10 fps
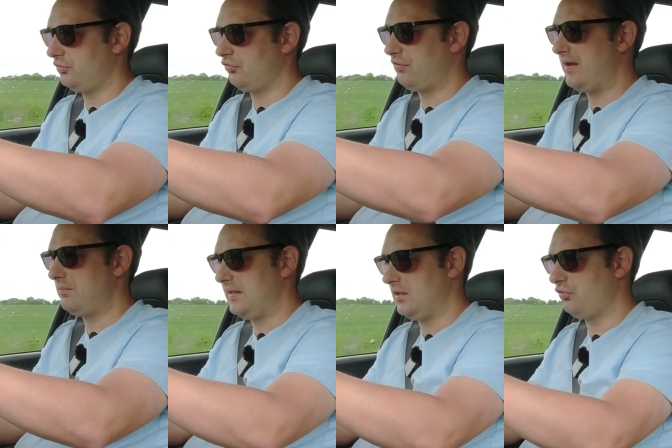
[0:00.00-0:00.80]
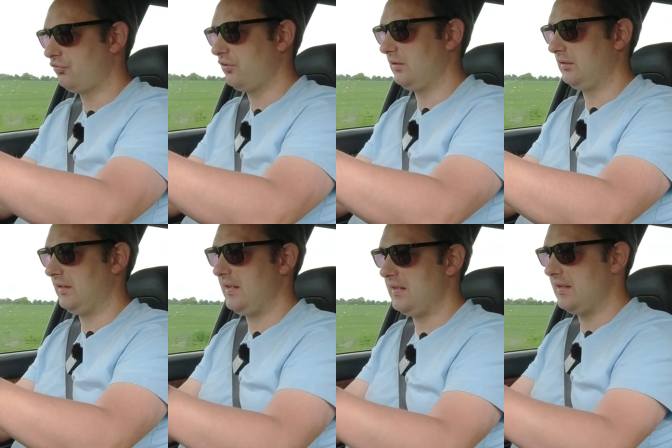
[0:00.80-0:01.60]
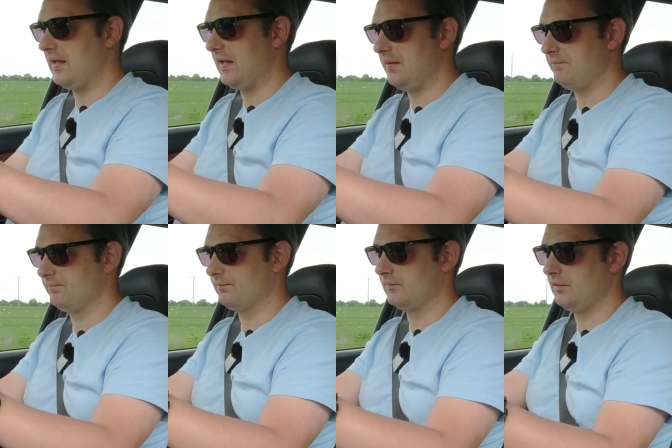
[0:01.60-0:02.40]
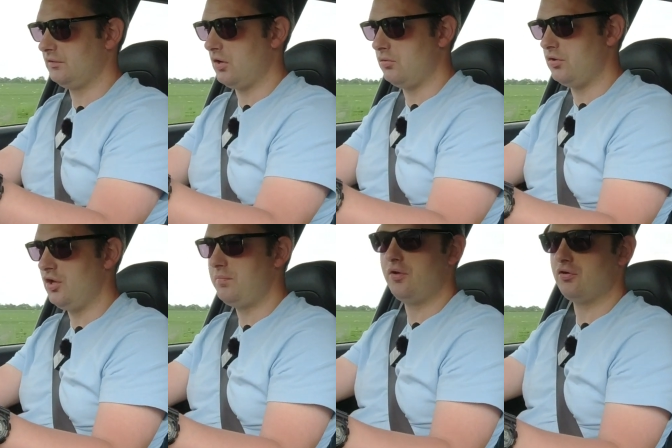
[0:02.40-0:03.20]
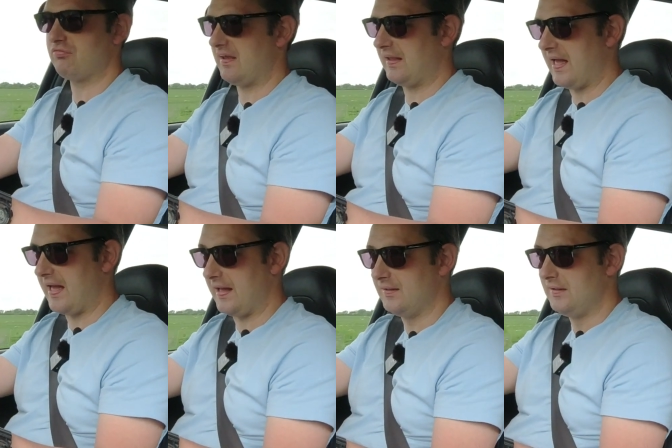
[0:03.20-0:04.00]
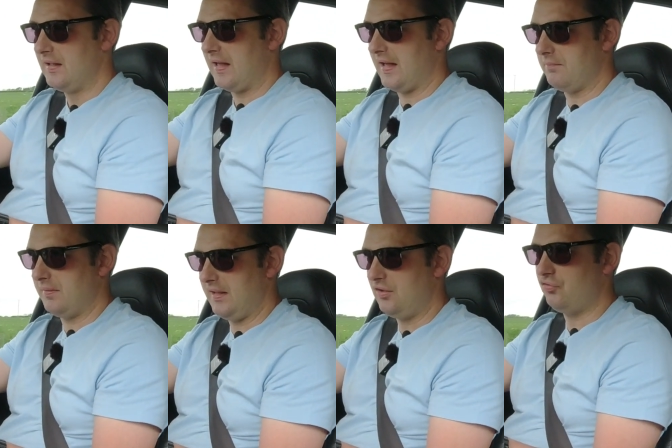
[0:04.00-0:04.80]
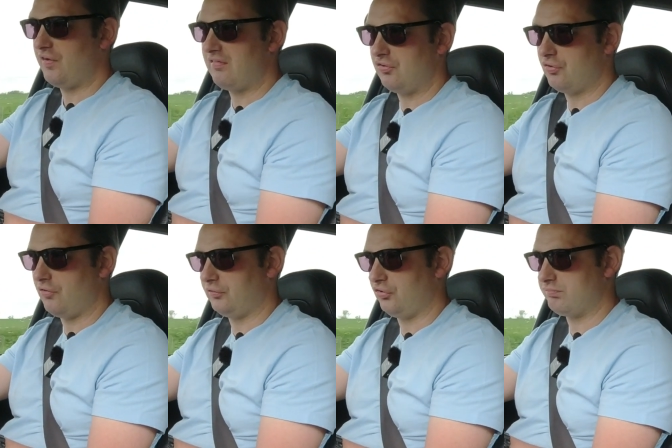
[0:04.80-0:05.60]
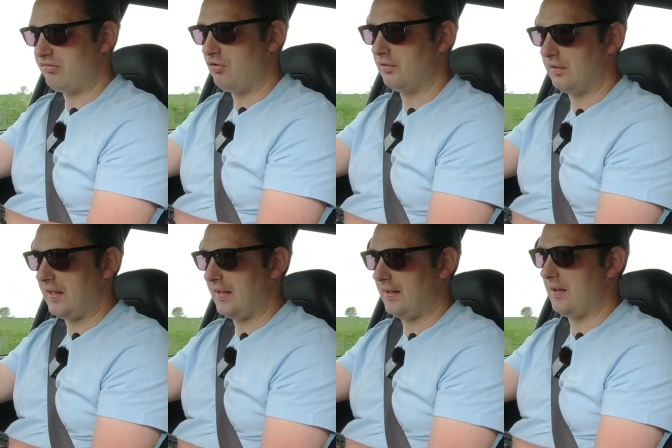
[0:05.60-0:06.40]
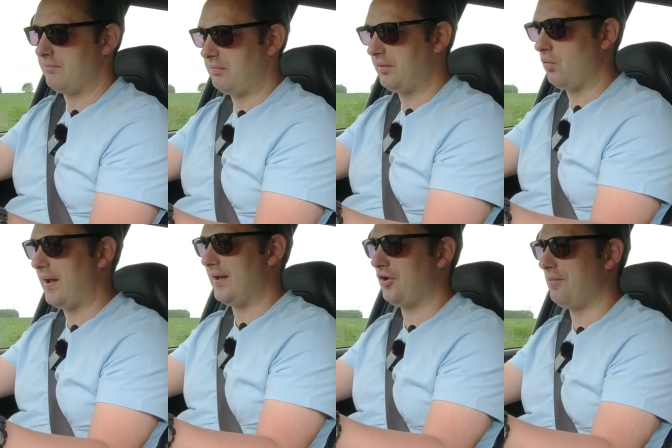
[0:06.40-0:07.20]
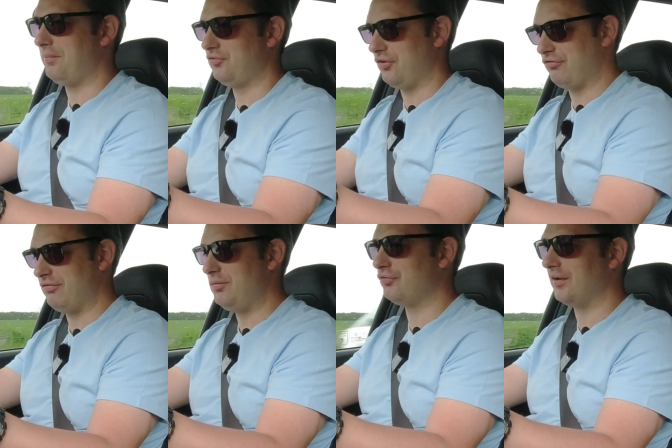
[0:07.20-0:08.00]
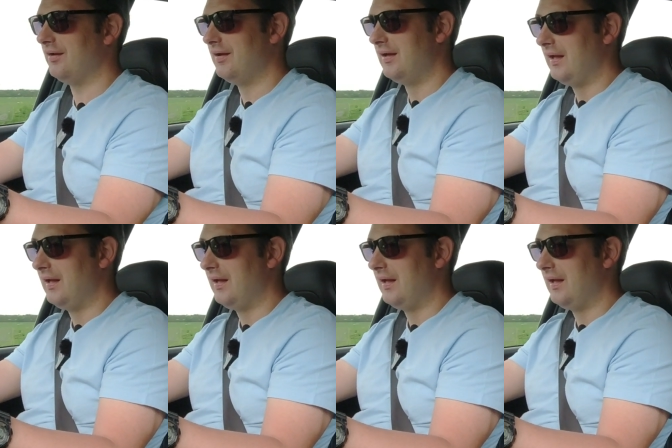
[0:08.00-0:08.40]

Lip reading: misunderstand me, it's certainly no Nürburgring car. It is very softly sprung and probably quite a competent cruiser.